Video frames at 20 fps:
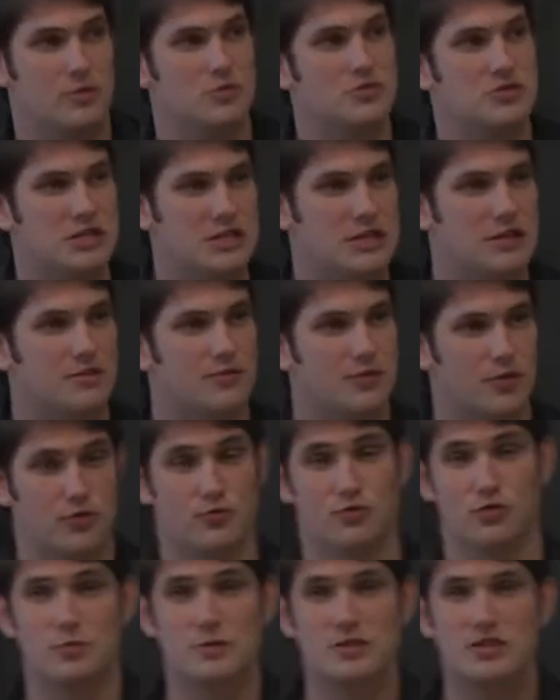that was needed for the
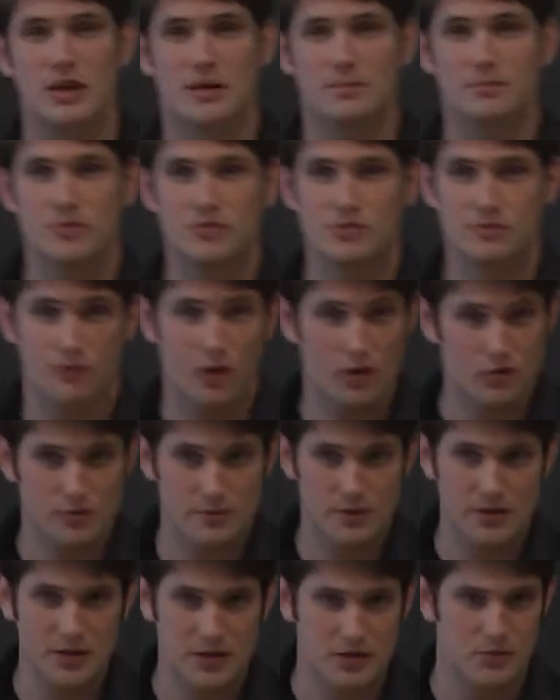RubyGems
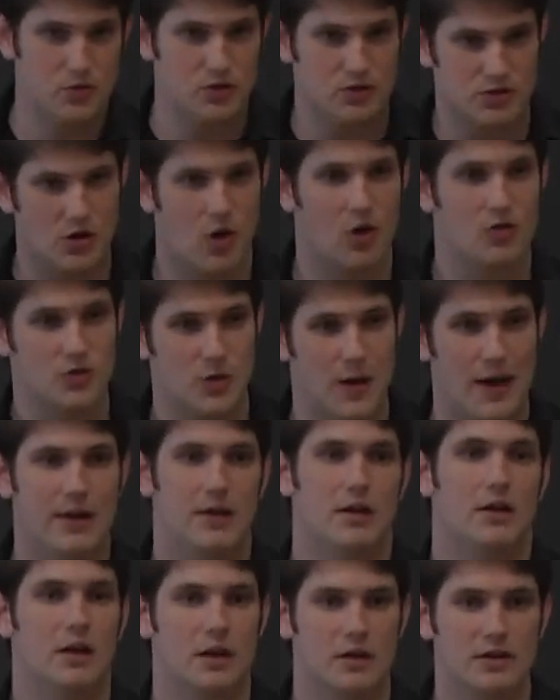vulnerability, which also
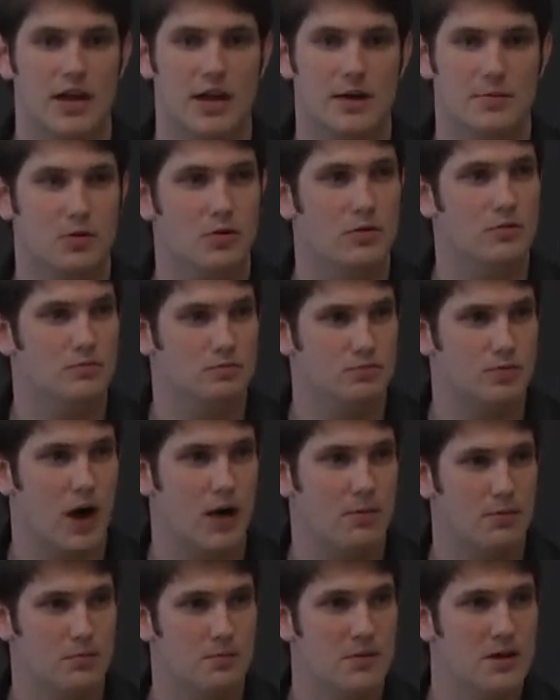had a YAML
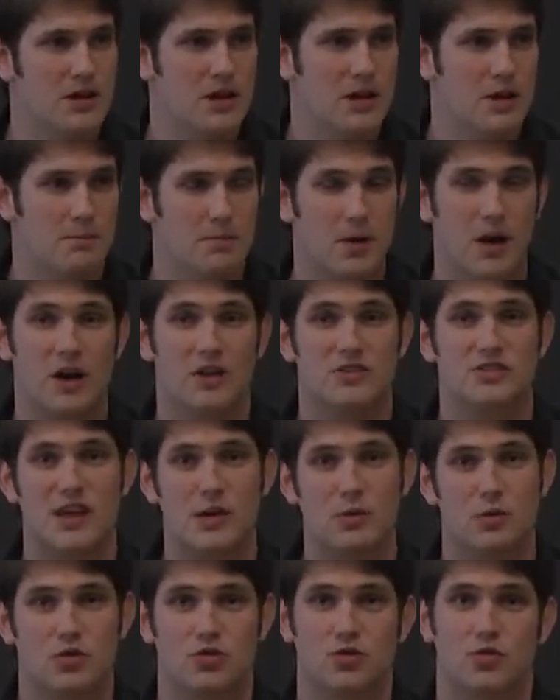problem, because
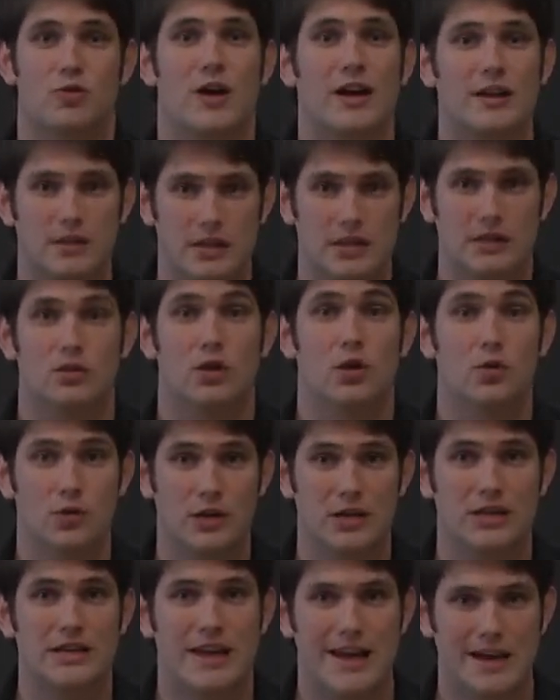they were directly
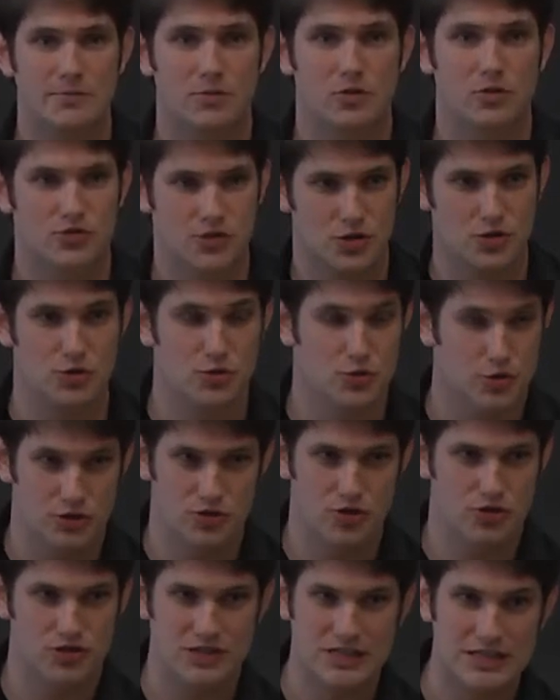loading YAML. So you
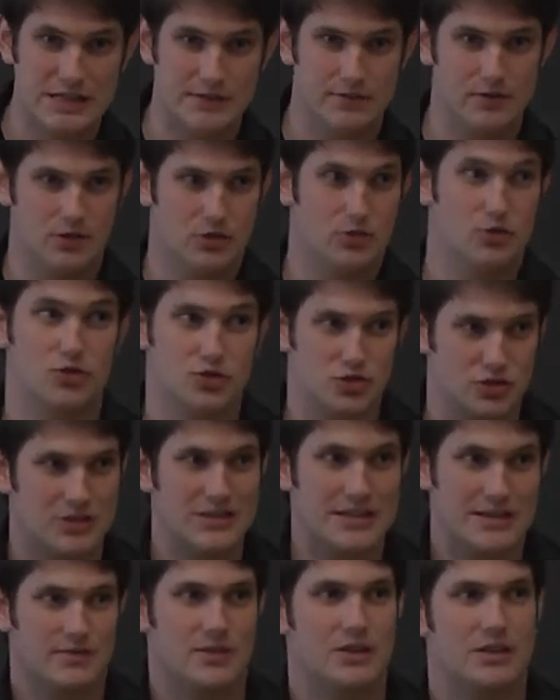could just give it
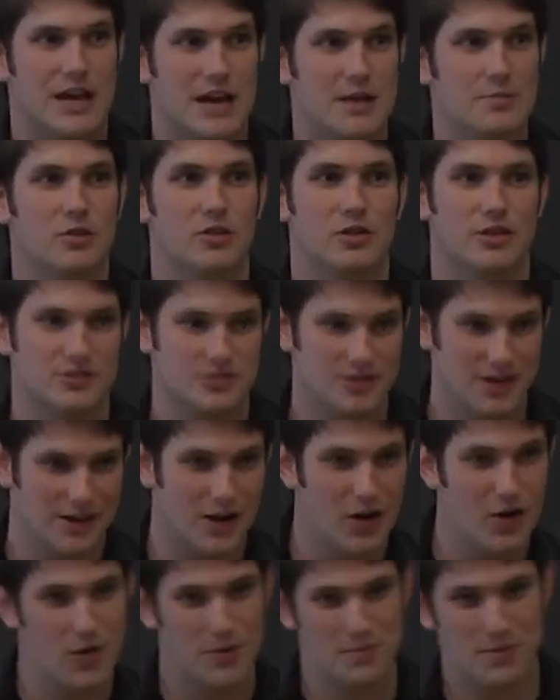YAML, and it's
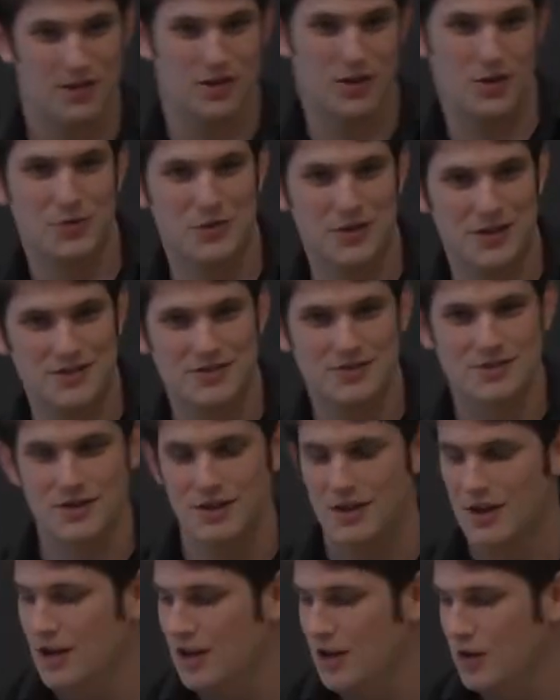like, oh, I'm going to load this,
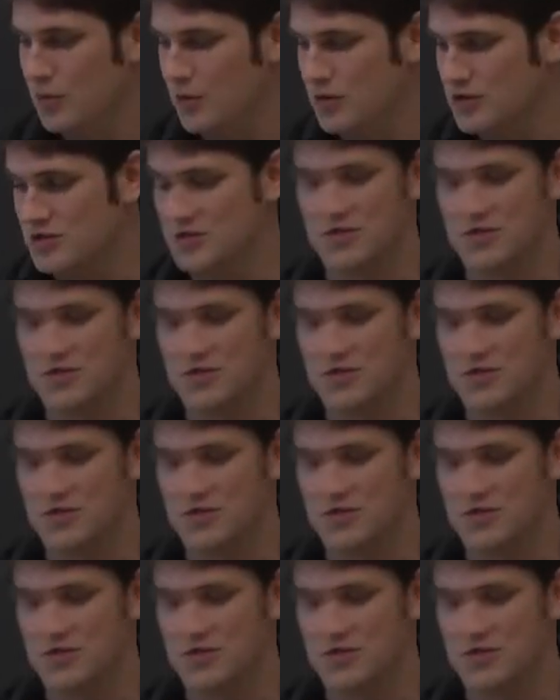which,